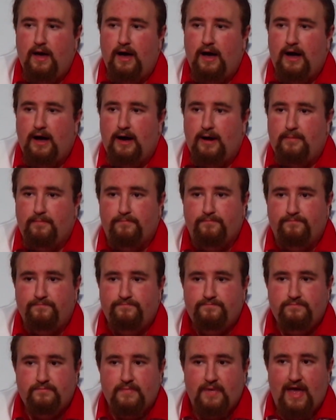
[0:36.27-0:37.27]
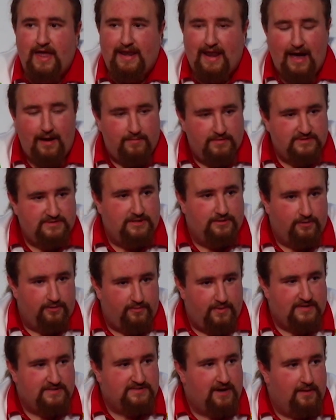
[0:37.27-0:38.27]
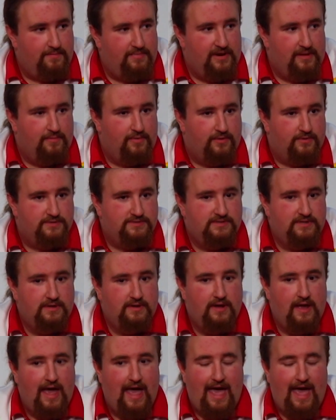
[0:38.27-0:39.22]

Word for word: Um, and that was the Northwest Company post.